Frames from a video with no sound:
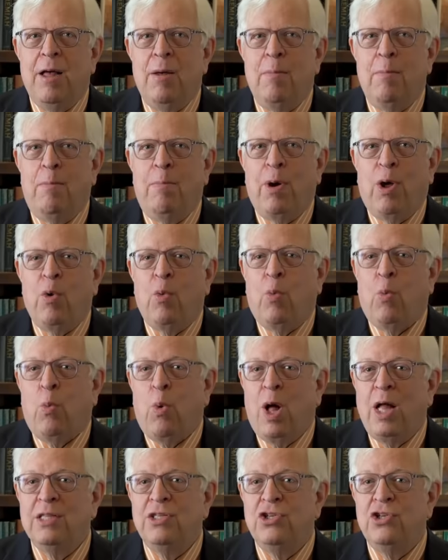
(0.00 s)
But
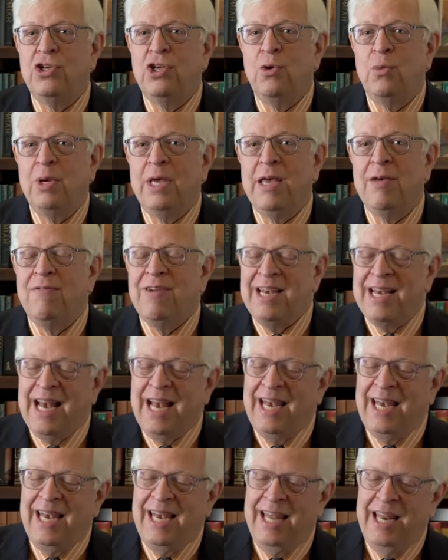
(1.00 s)
once you give it,
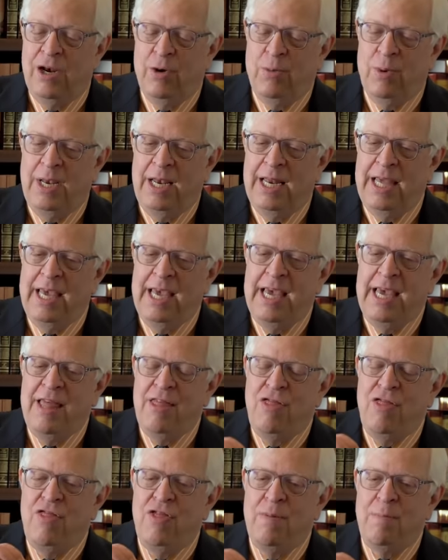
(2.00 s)
literally
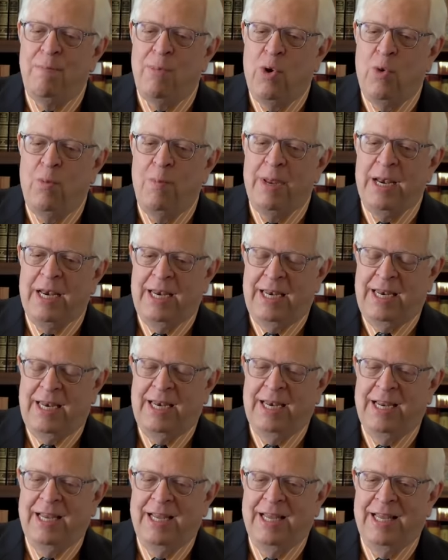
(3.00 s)
the moment,
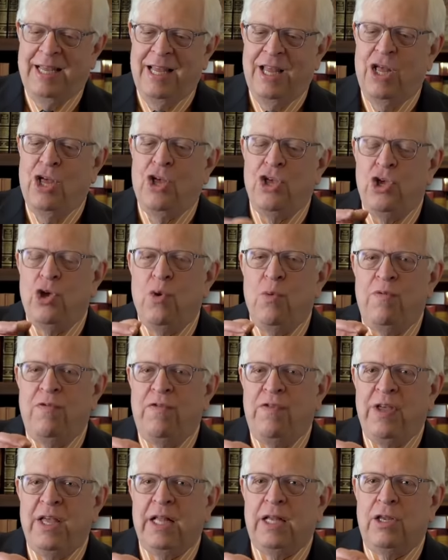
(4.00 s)
you
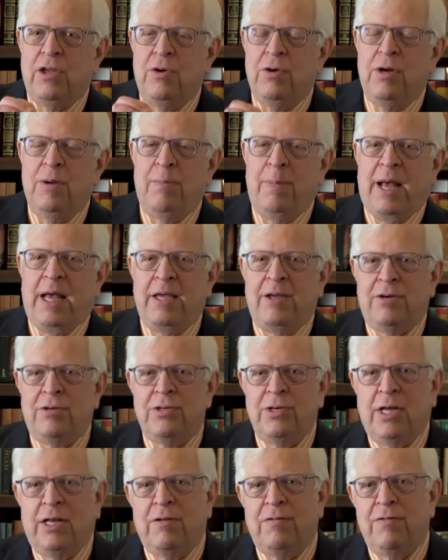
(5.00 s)
feel good about
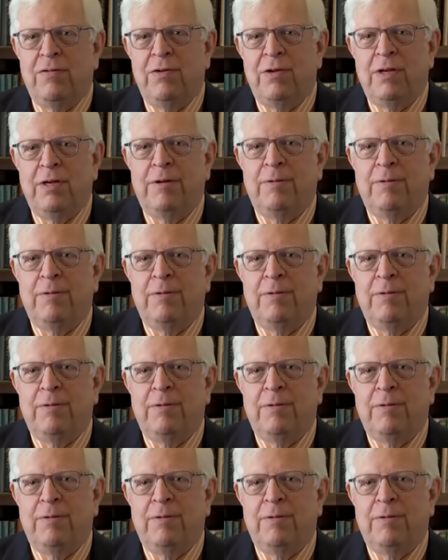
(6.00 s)
yourself